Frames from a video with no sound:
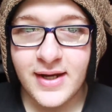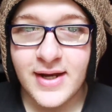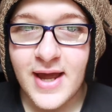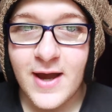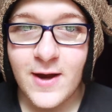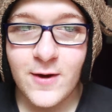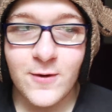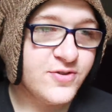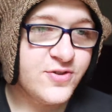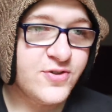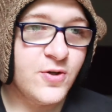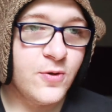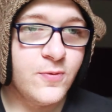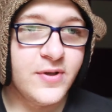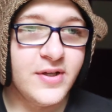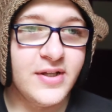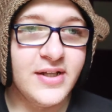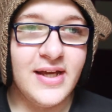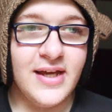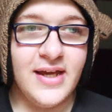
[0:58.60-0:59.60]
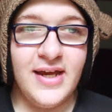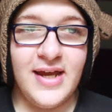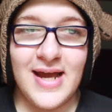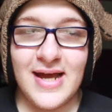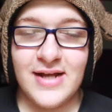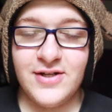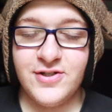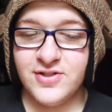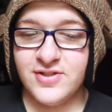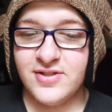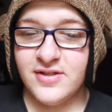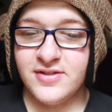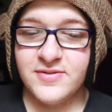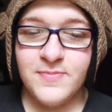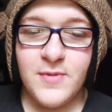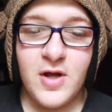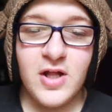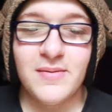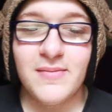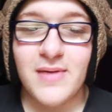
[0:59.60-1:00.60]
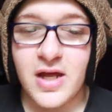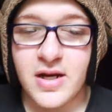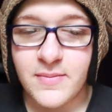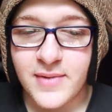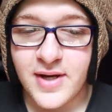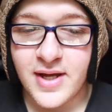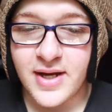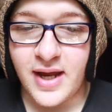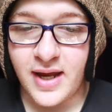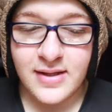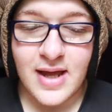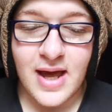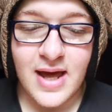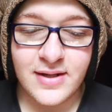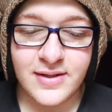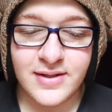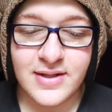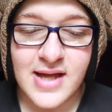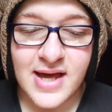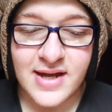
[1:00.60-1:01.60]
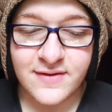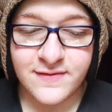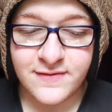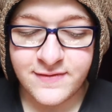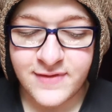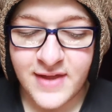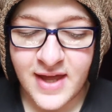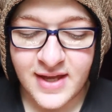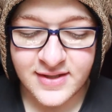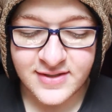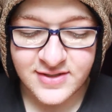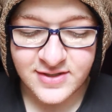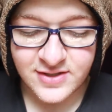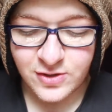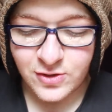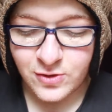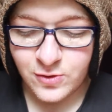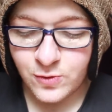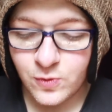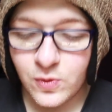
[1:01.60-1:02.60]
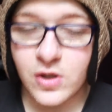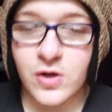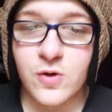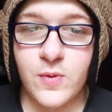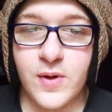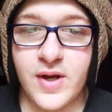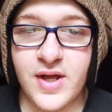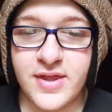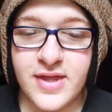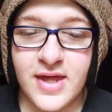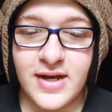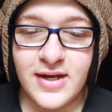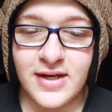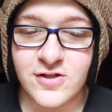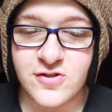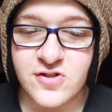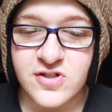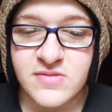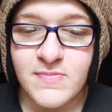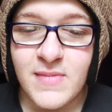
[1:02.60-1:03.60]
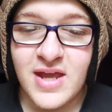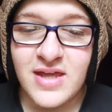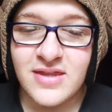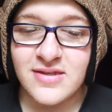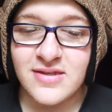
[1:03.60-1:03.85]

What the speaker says: now. So really, he had just a small amount of money, not a lot of things to work with, and he just made